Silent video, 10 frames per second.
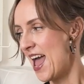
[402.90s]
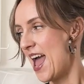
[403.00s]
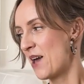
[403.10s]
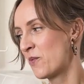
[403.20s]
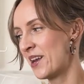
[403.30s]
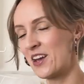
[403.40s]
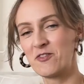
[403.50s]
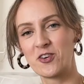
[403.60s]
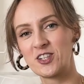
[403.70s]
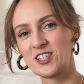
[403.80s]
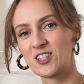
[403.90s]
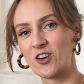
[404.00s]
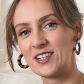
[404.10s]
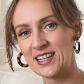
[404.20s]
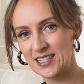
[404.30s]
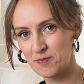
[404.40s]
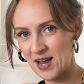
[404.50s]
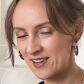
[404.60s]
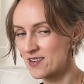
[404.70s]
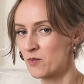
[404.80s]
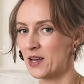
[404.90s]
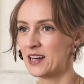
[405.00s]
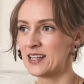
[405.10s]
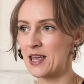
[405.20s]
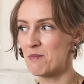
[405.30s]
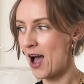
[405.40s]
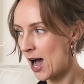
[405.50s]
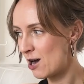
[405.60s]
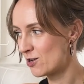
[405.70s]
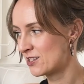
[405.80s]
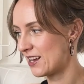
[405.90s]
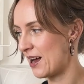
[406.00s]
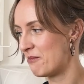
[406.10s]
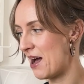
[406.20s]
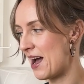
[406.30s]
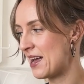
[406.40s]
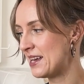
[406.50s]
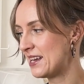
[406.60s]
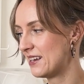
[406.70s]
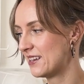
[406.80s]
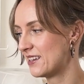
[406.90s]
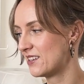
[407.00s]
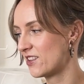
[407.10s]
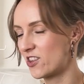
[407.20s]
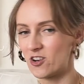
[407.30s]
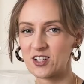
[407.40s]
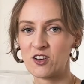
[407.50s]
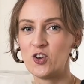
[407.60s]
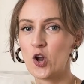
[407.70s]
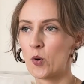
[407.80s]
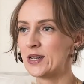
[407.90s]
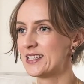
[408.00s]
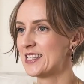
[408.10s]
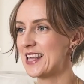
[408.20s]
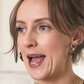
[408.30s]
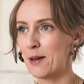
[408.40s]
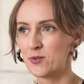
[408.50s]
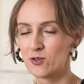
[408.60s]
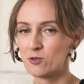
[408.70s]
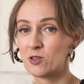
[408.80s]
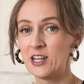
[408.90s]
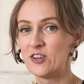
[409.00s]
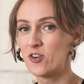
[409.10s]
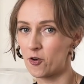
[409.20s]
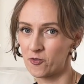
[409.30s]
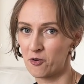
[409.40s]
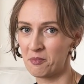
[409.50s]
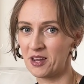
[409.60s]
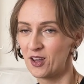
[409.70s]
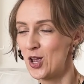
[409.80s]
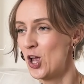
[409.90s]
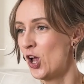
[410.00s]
And when I first saw this pattern, when it came out, I thought, no, this is absolutely not for me.